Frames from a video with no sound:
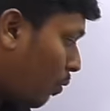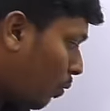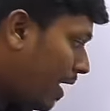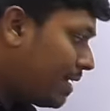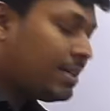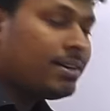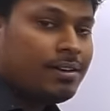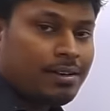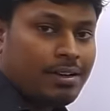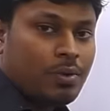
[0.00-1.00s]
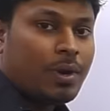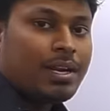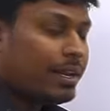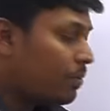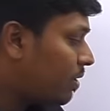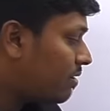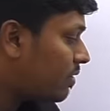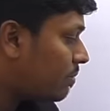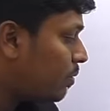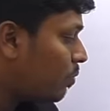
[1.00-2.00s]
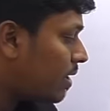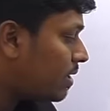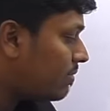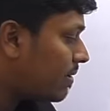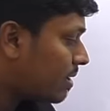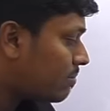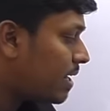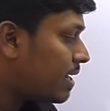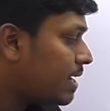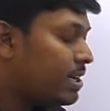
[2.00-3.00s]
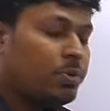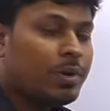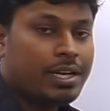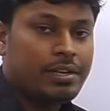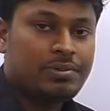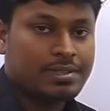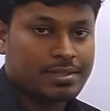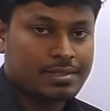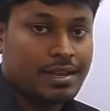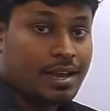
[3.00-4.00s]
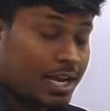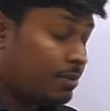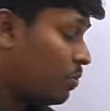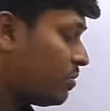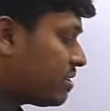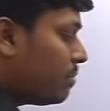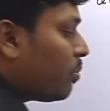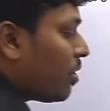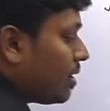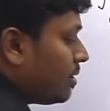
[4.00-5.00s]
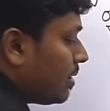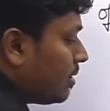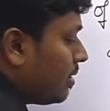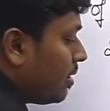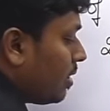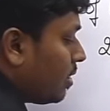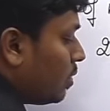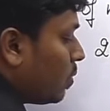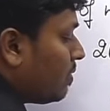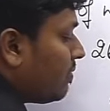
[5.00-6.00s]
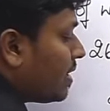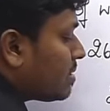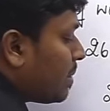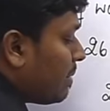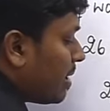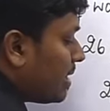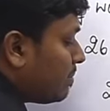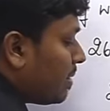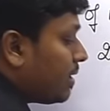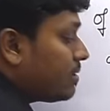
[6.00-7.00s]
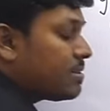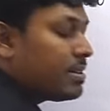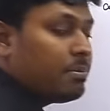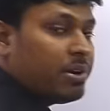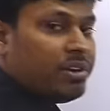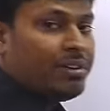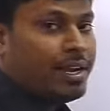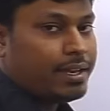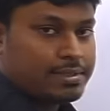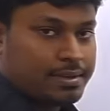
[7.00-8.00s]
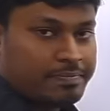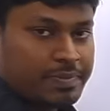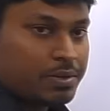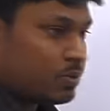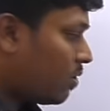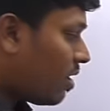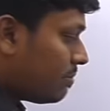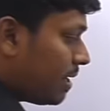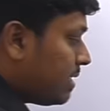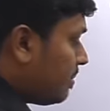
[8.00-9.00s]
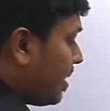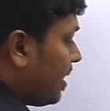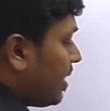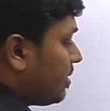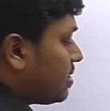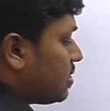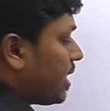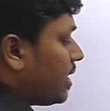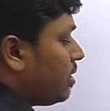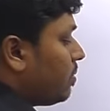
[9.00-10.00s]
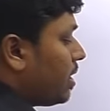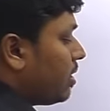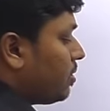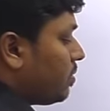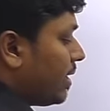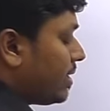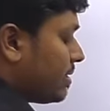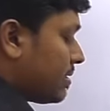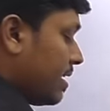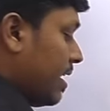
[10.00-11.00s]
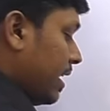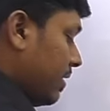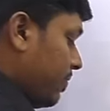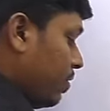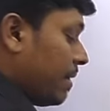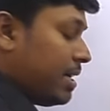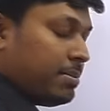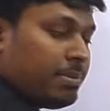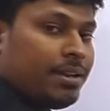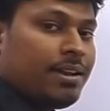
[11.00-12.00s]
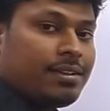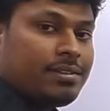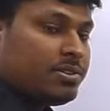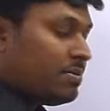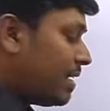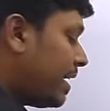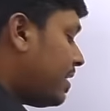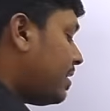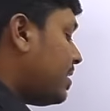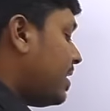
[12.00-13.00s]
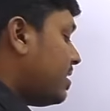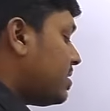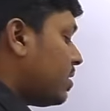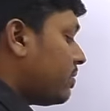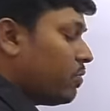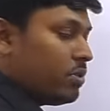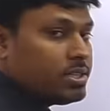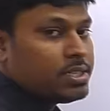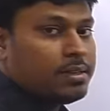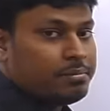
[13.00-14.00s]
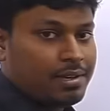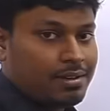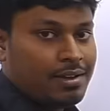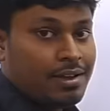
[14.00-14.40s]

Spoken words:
One girl, one day work will be 1 divided by 91 into 6. And most important thing, don't waste by multiplying this number in your exam. Do not multiply like this, 91 into 26. If you multiply like this, you will get a 3-digit or 4-digit number.